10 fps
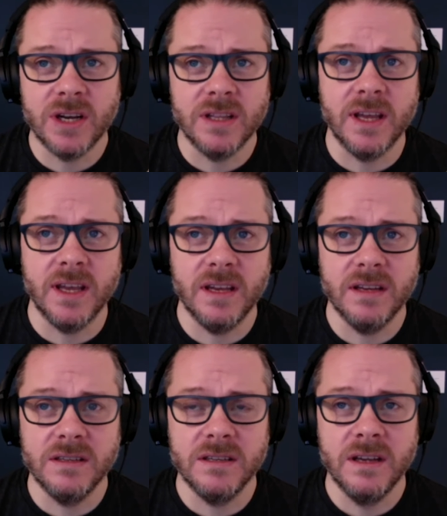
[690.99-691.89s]
I think.
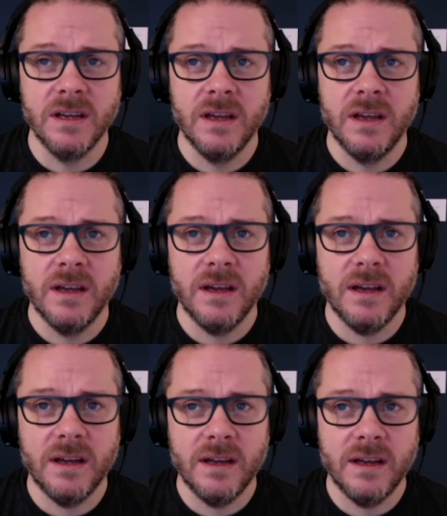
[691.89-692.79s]
And
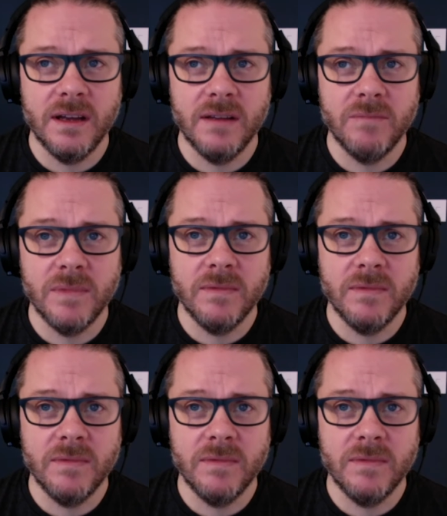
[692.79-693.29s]
I